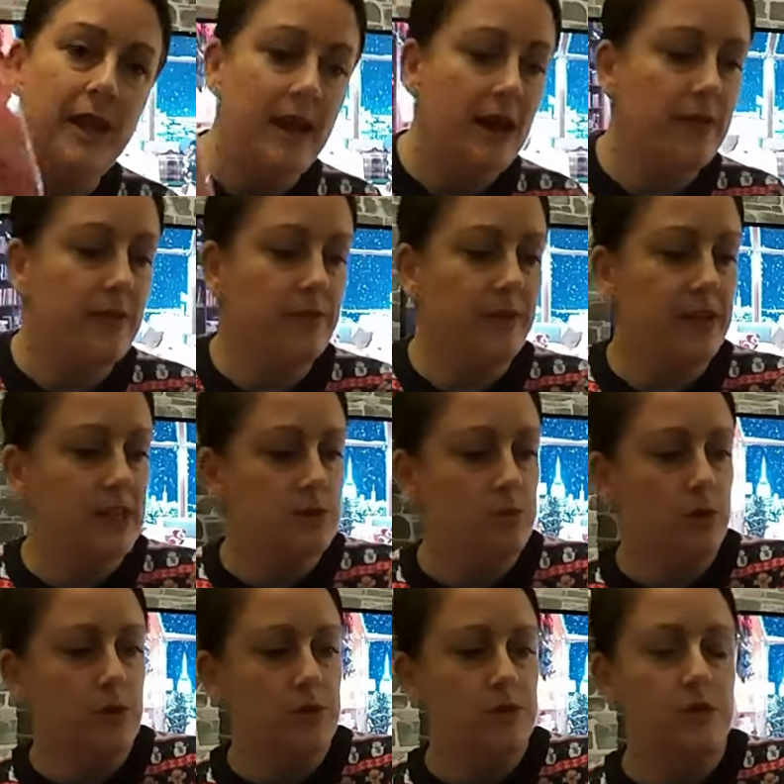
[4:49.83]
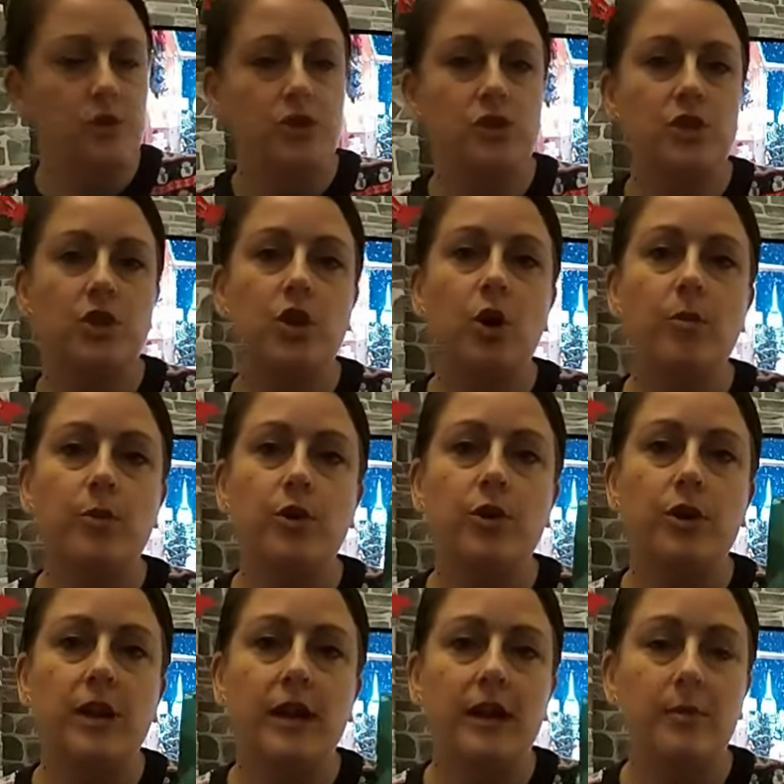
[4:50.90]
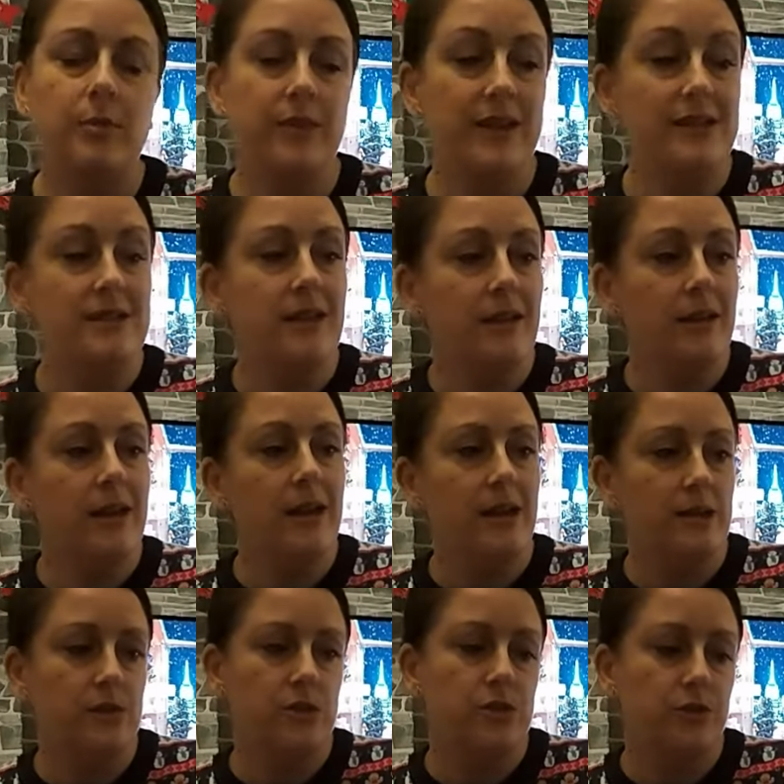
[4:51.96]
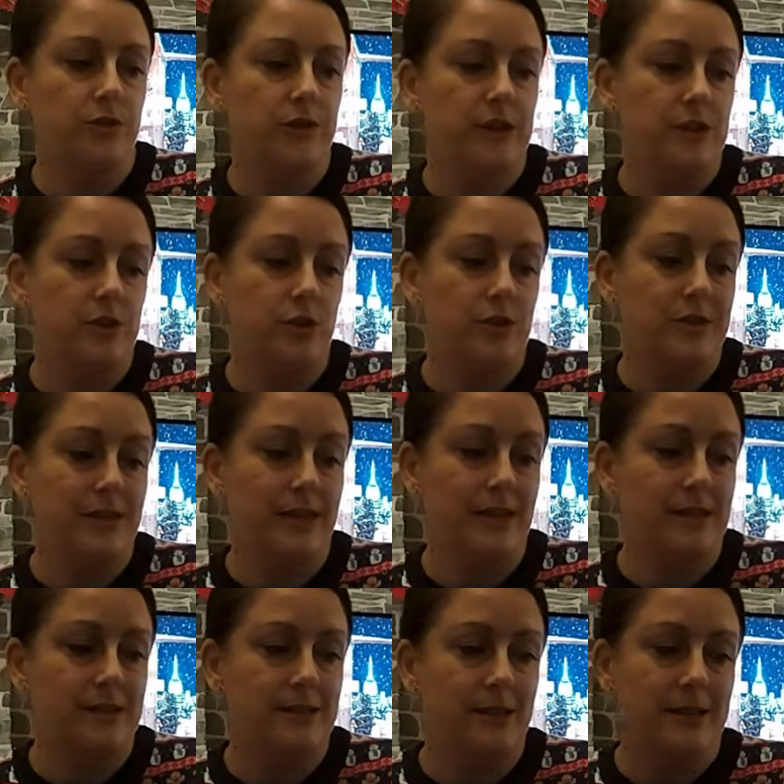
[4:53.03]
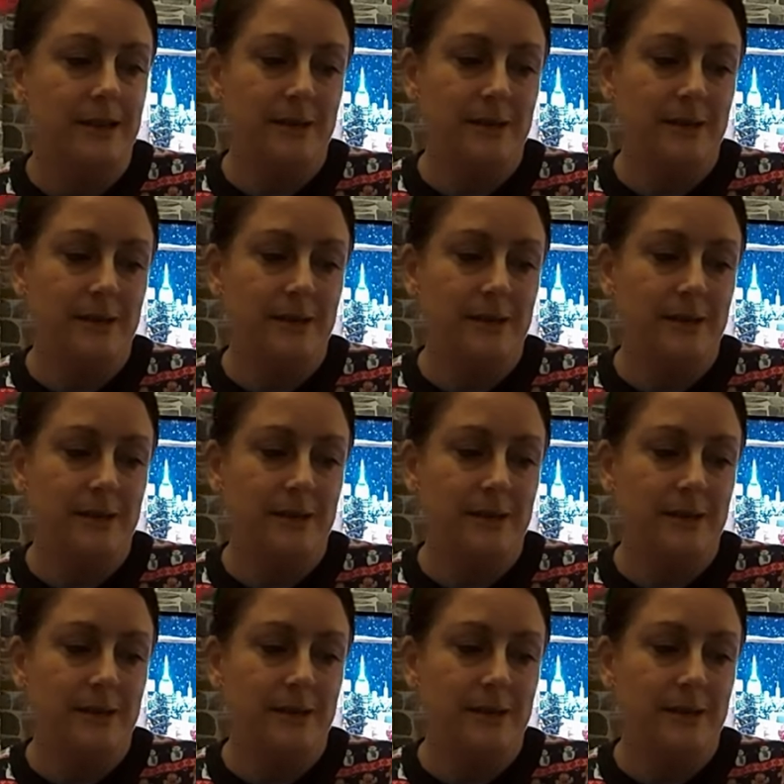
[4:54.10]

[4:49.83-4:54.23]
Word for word: And then these ones are just the normal colour, but they're turkey and stuffing tortillas.